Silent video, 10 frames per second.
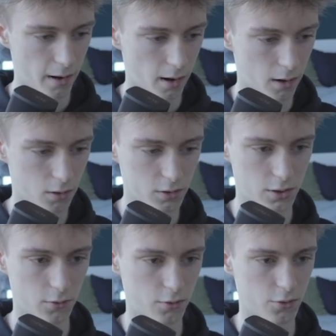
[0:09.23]
and I
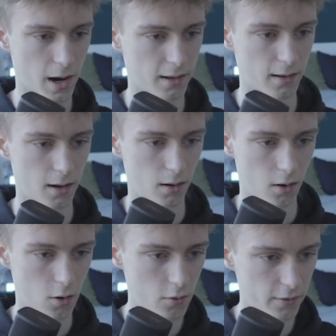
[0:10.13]
also dragged in an
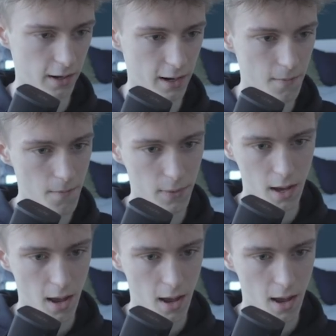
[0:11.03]
overlay.